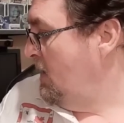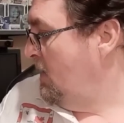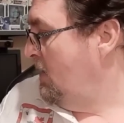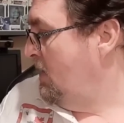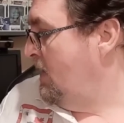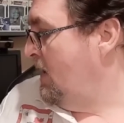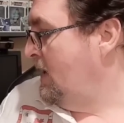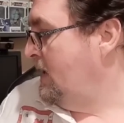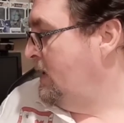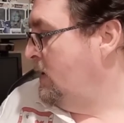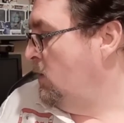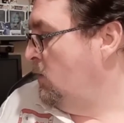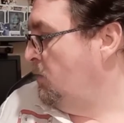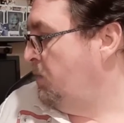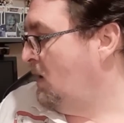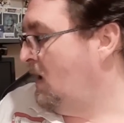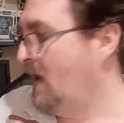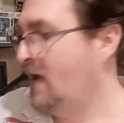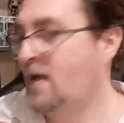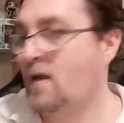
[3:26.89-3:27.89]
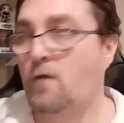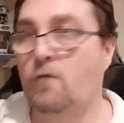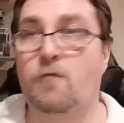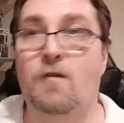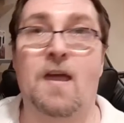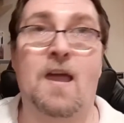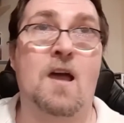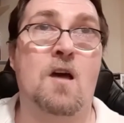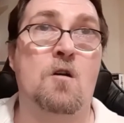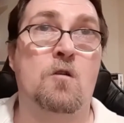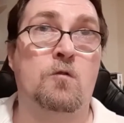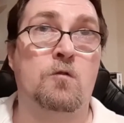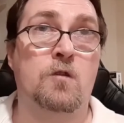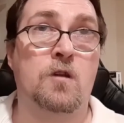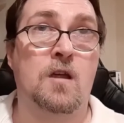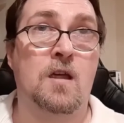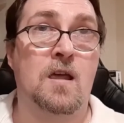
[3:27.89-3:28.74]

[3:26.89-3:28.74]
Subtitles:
that you play around,